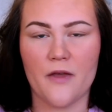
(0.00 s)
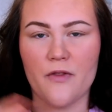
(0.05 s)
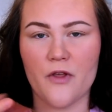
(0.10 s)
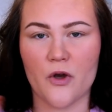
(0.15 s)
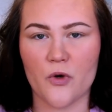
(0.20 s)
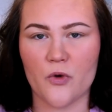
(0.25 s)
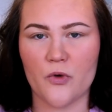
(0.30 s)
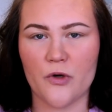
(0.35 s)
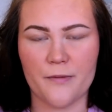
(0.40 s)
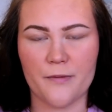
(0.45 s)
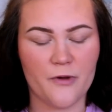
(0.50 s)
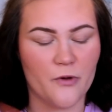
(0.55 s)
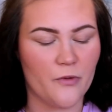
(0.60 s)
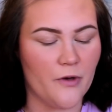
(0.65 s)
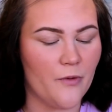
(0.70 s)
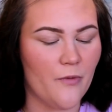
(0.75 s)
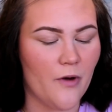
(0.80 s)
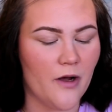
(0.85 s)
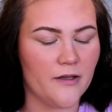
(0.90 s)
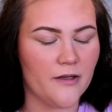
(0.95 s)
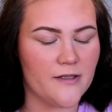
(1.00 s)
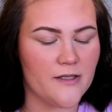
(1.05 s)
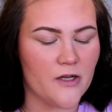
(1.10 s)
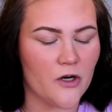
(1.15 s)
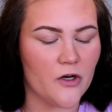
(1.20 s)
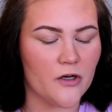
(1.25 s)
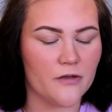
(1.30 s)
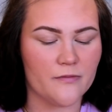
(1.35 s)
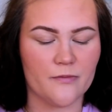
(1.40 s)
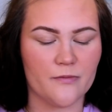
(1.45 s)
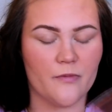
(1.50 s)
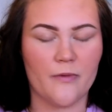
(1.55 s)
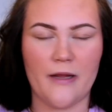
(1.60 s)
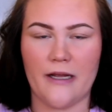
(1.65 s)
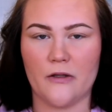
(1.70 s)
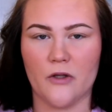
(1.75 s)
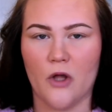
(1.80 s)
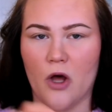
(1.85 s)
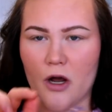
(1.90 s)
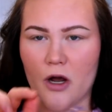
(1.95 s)
the Huda Beauty ones, her
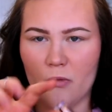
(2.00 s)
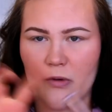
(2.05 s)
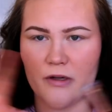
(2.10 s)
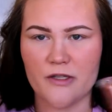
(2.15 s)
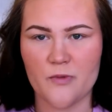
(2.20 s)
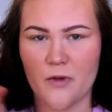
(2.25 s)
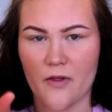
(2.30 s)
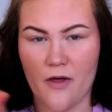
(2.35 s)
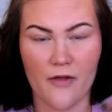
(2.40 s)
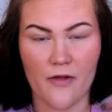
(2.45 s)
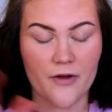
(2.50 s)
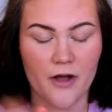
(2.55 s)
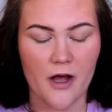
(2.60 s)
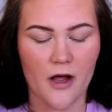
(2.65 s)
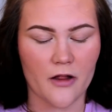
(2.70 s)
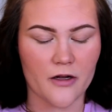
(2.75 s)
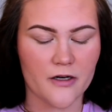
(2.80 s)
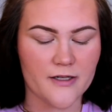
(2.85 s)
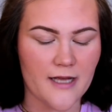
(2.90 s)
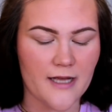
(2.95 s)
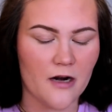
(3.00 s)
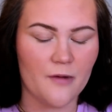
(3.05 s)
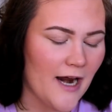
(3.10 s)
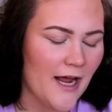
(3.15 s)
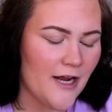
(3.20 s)
like long ones with all the colors on them.